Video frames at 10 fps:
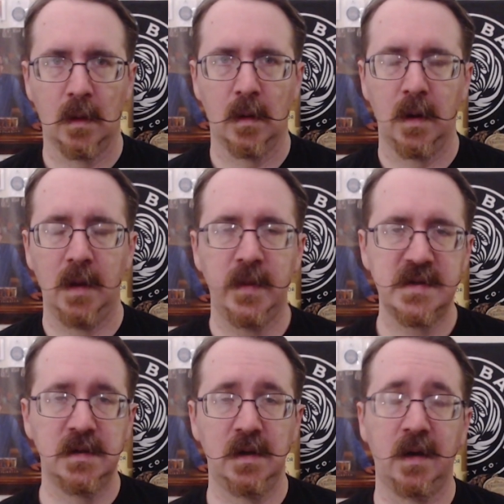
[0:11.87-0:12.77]
And the
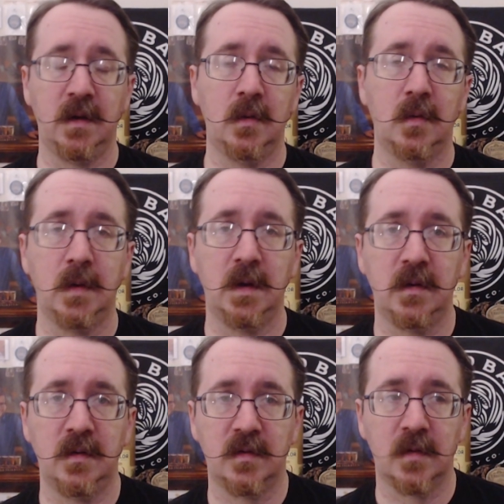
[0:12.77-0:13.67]
best thing I can do
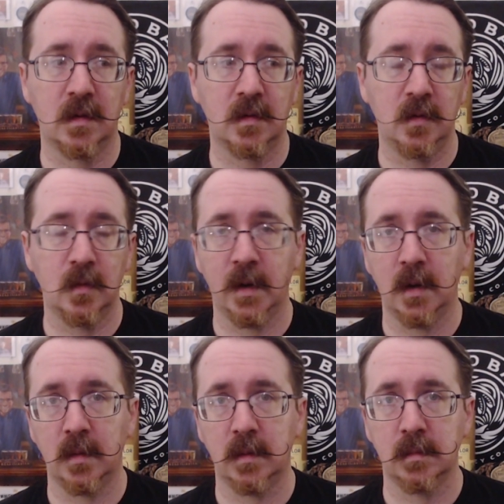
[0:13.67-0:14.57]
is talk to you
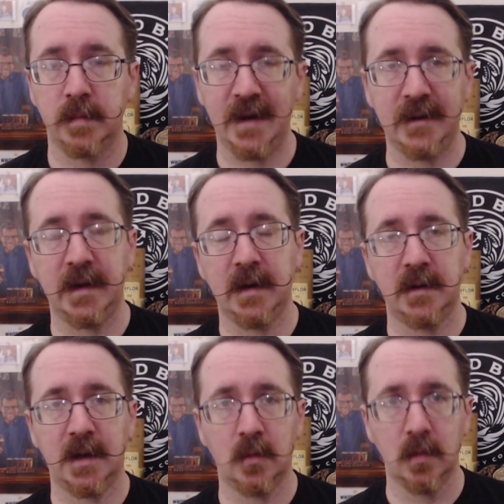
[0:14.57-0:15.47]
about
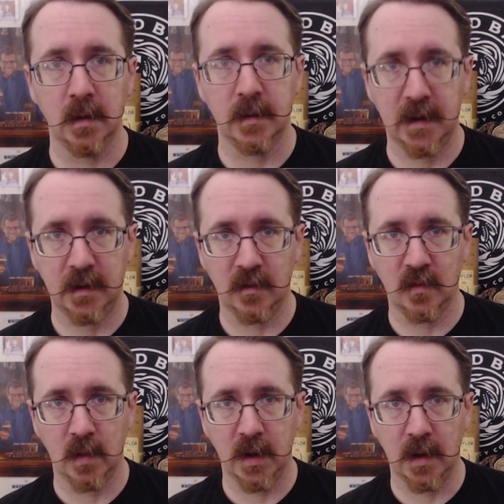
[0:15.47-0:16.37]
pancan.org. That is
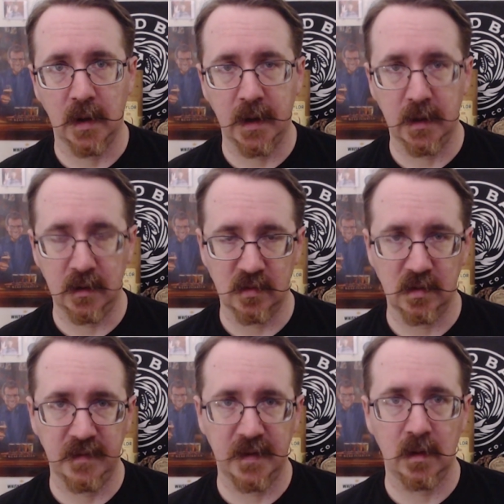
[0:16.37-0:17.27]
where I initially
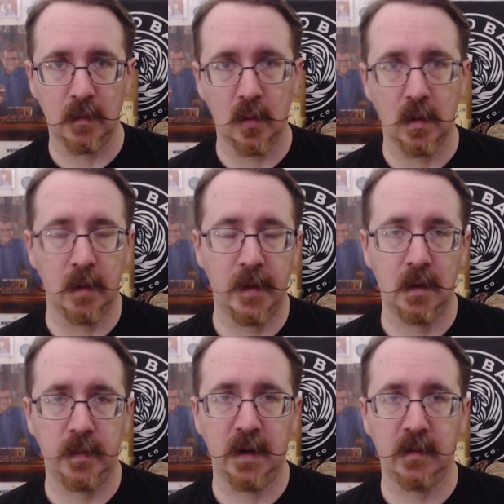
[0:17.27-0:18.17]
found out more
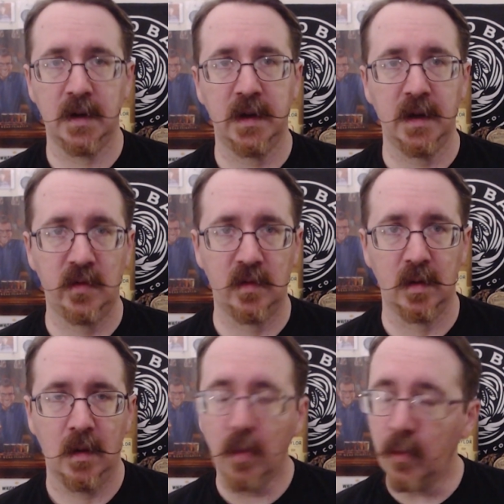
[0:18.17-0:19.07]
about pancreatic
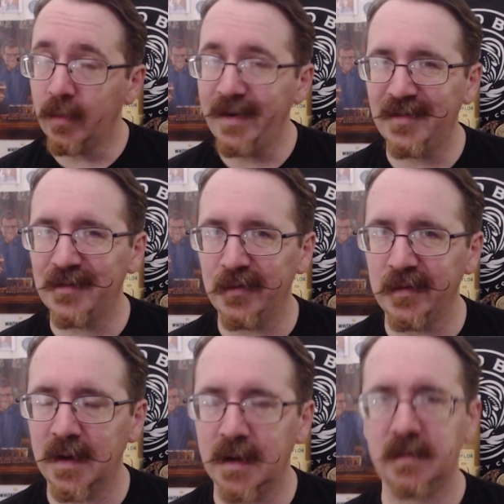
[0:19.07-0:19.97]
cancer. The reason for
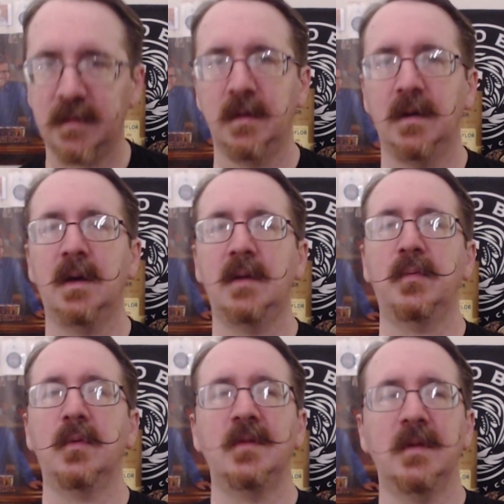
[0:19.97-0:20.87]
that,
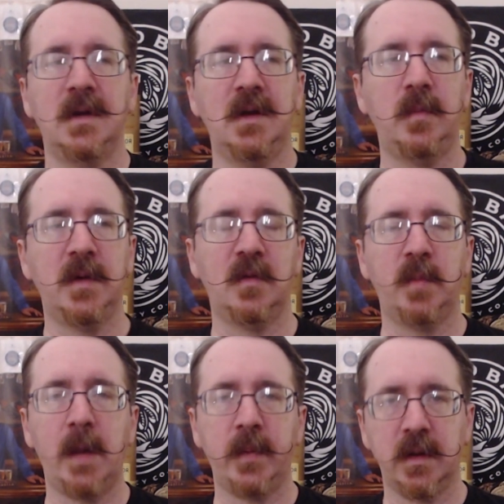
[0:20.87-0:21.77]
unfortunately, is because
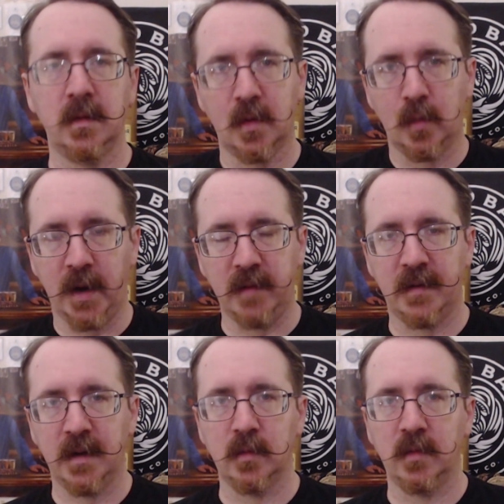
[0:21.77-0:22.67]
Papa KillCo, my
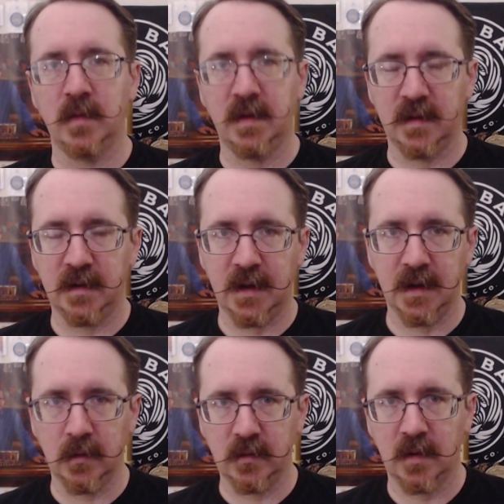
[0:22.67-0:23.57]
father, was recently
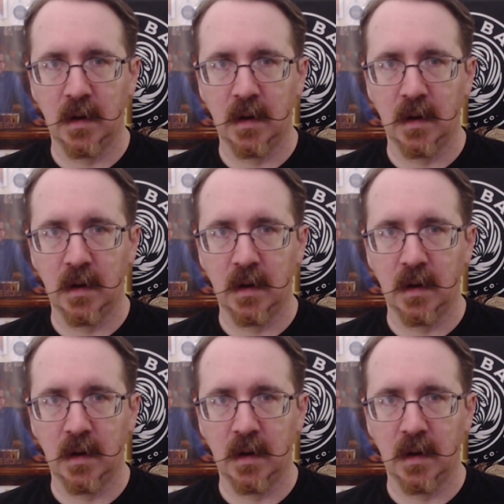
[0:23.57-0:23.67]
diagnosed